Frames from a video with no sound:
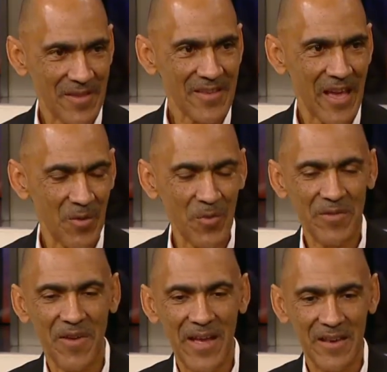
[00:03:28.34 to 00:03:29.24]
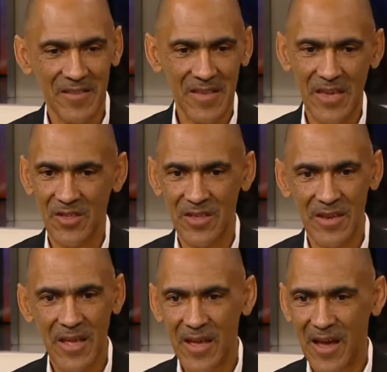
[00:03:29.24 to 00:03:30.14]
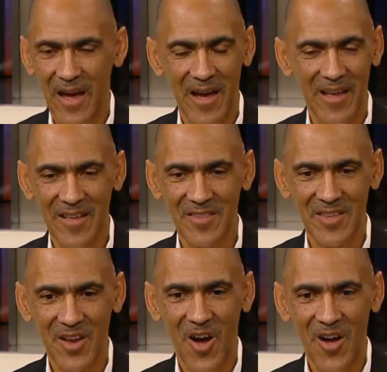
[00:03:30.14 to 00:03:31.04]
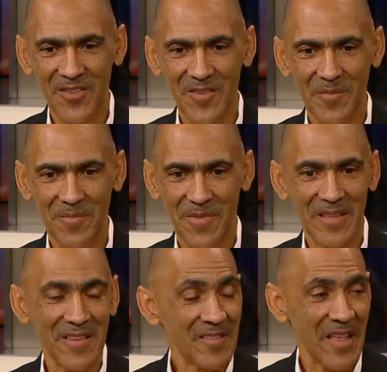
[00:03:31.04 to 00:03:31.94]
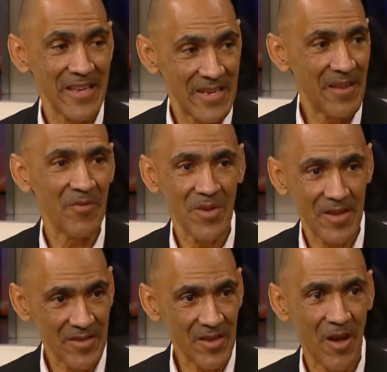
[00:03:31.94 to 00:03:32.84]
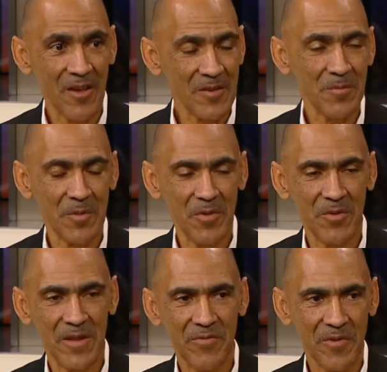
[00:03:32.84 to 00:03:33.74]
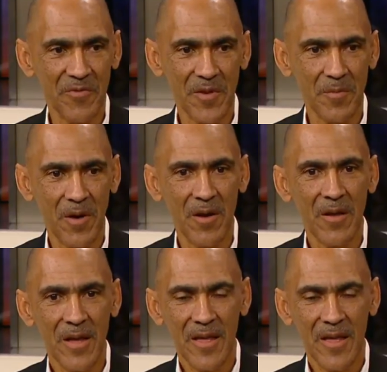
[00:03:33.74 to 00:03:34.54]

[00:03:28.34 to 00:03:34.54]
yeah. this kind of revitalization. It's an awesome, it's like Denver. It's an awesome community for football.